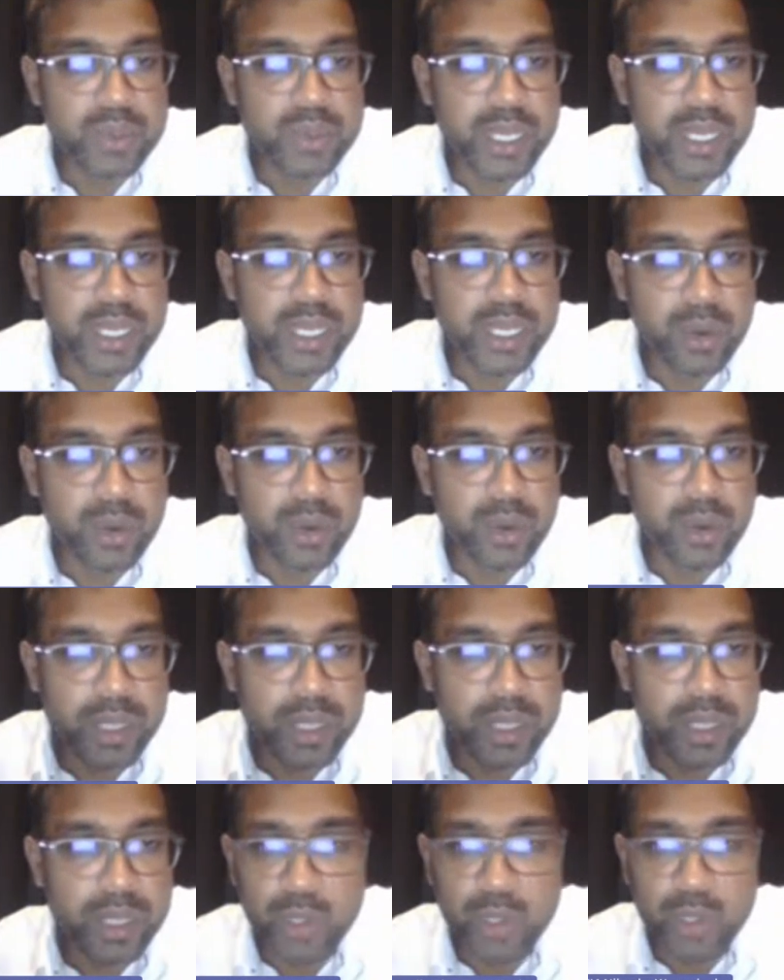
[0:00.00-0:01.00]
with
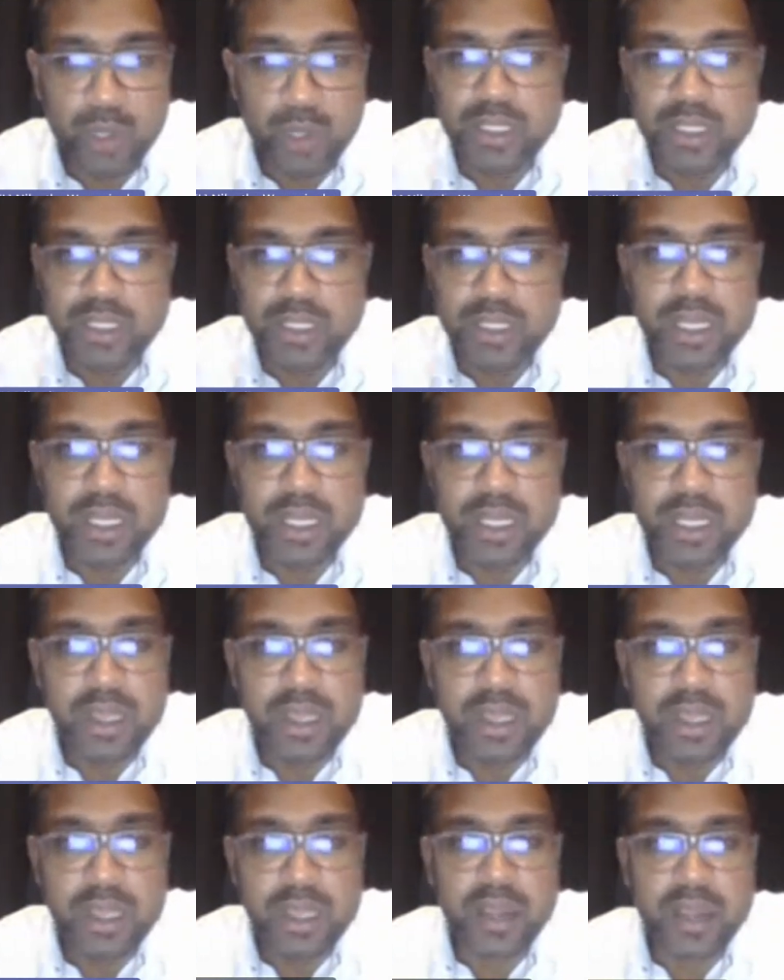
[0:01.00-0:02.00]
accounting policy.
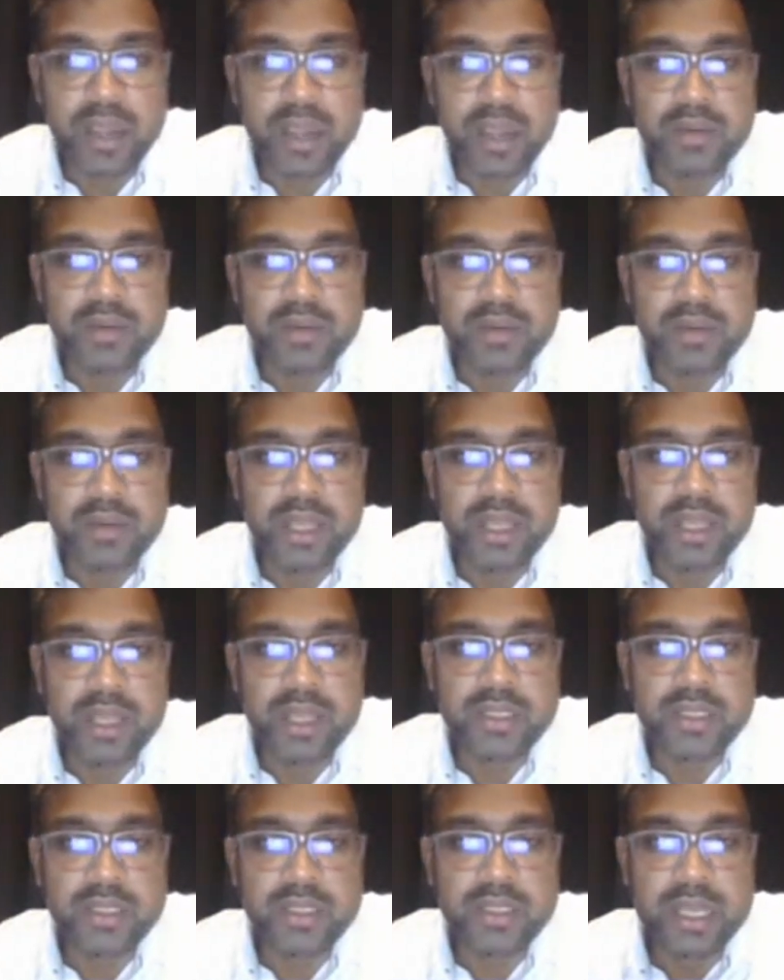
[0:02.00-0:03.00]
Other one
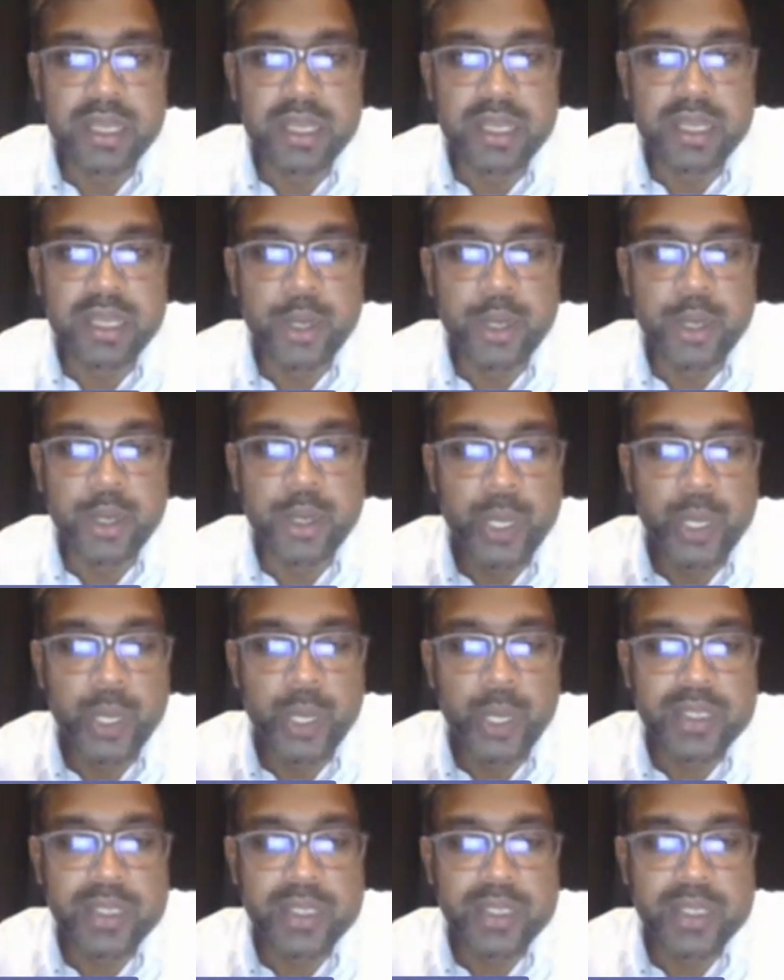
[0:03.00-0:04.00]
is inability to
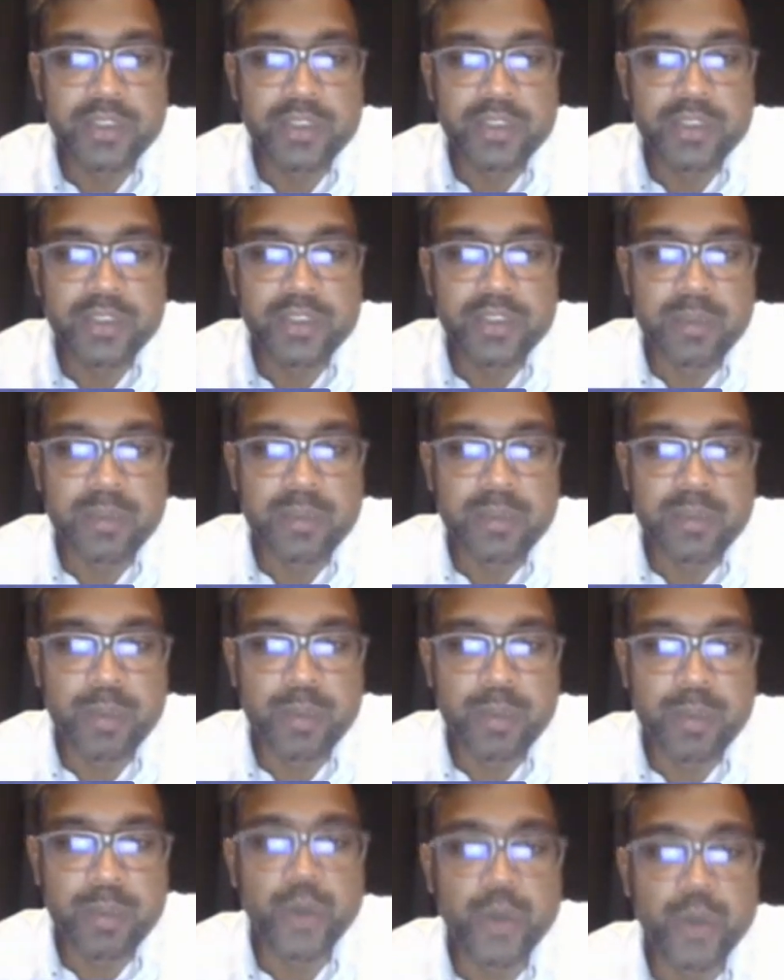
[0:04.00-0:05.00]
collect sufficient
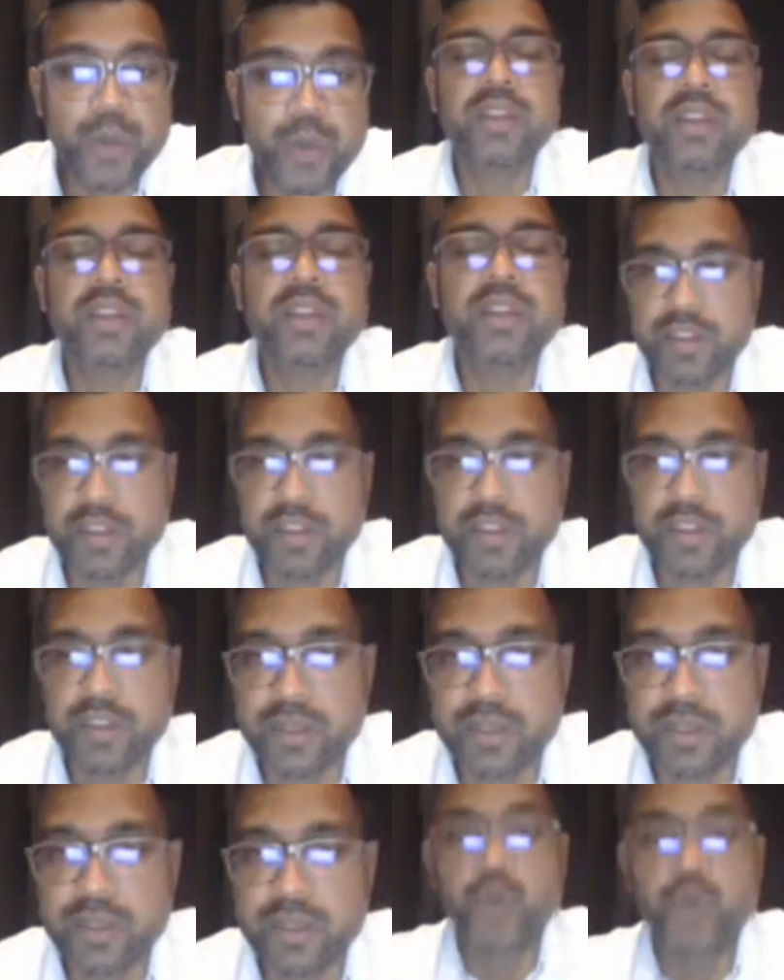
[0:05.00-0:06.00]
appropriate audit
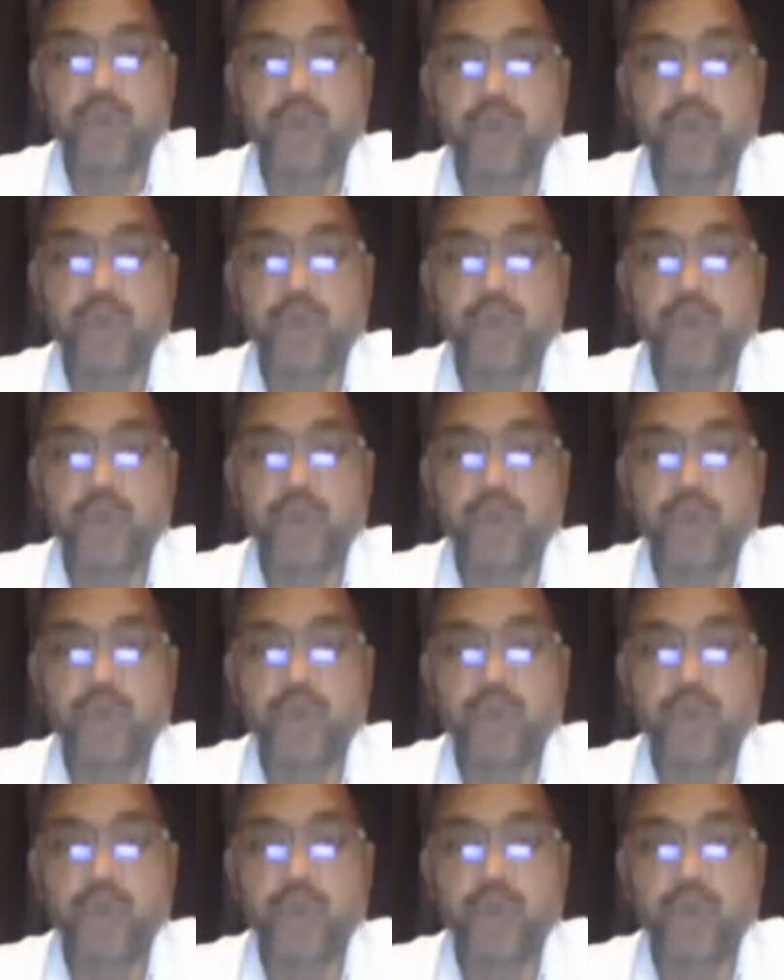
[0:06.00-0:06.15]
evidence. You